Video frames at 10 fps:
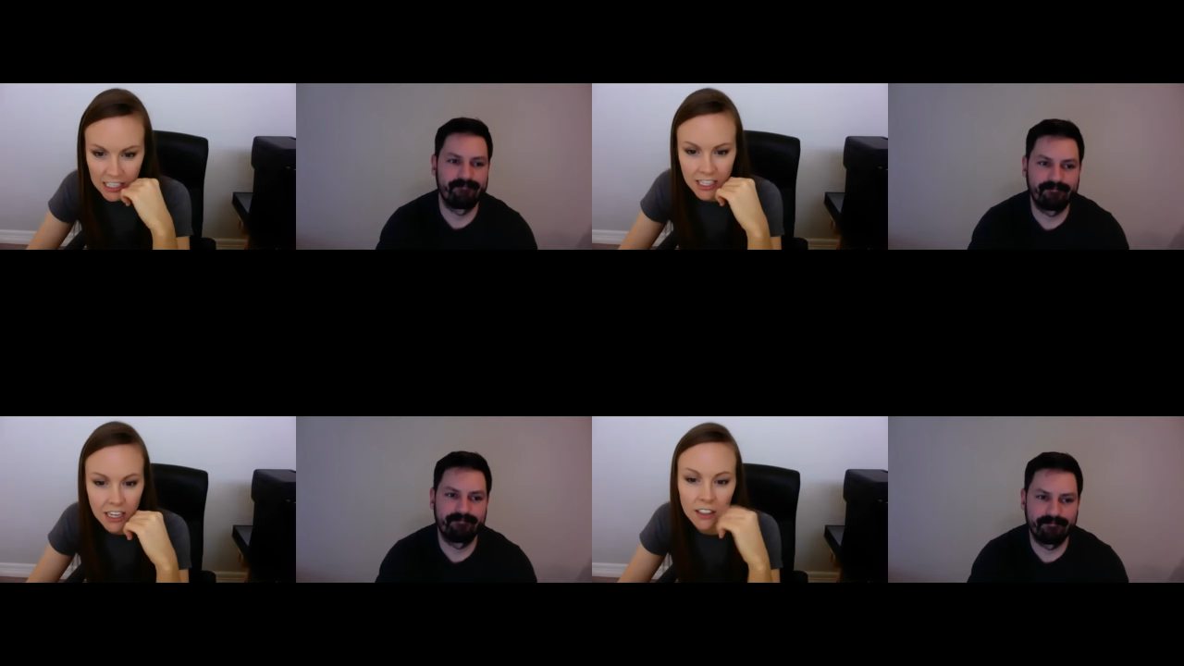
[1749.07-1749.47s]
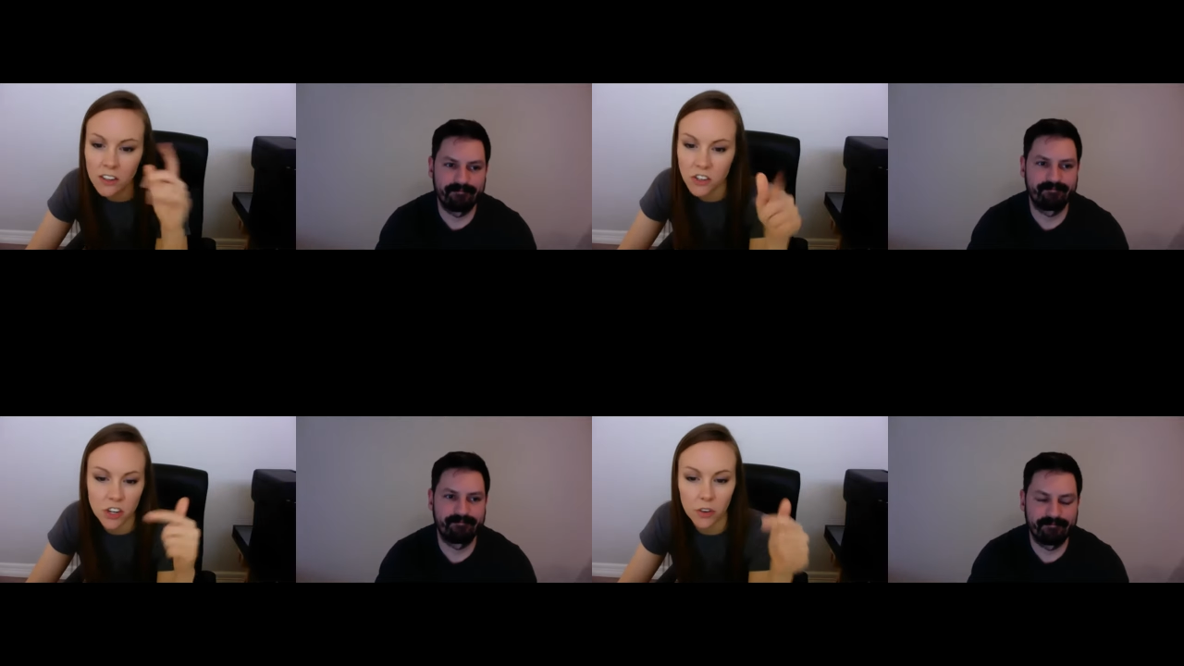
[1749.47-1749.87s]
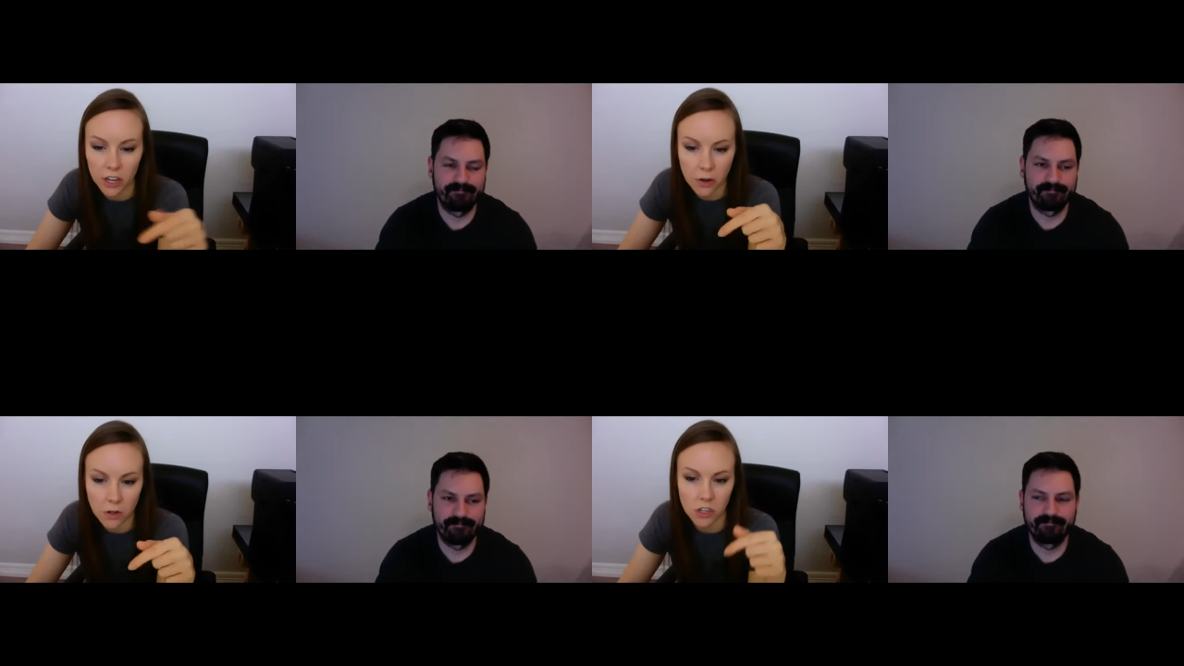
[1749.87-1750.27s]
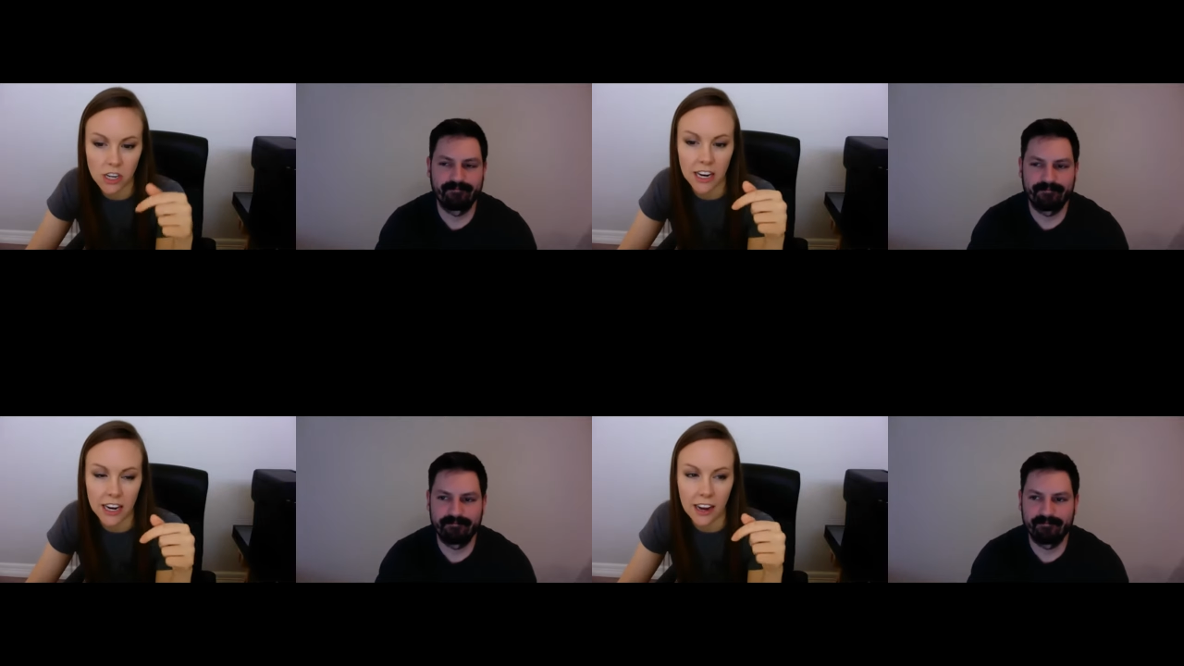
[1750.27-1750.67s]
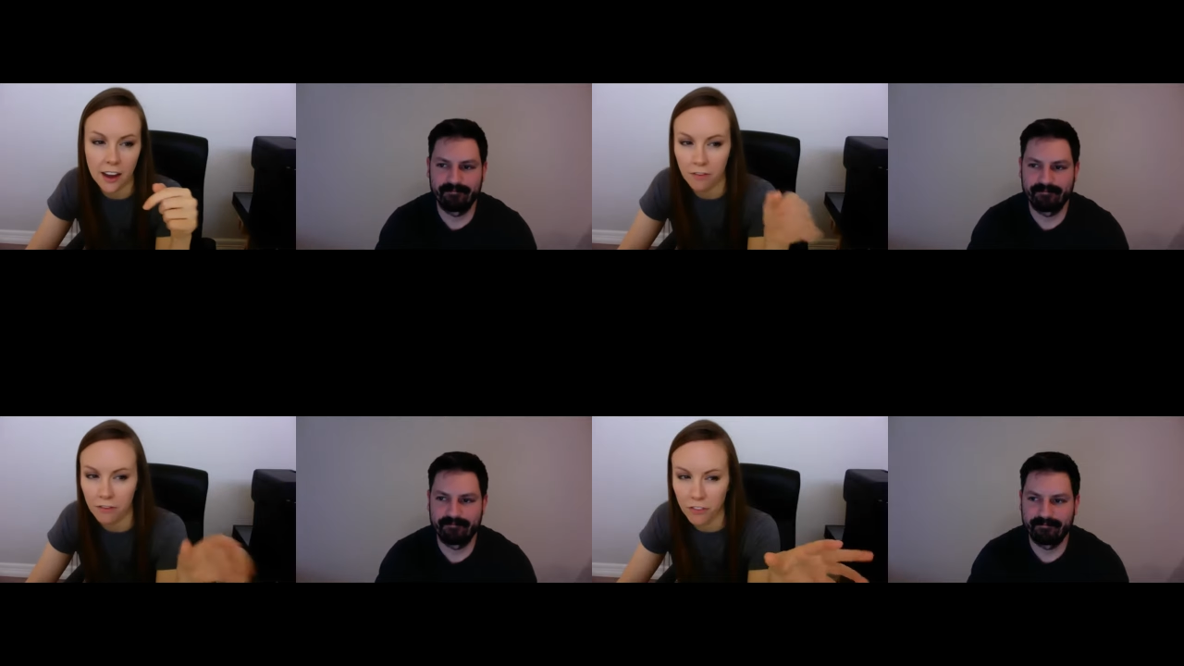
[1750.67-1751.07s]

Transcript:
Speaker 1: Designers don't usually have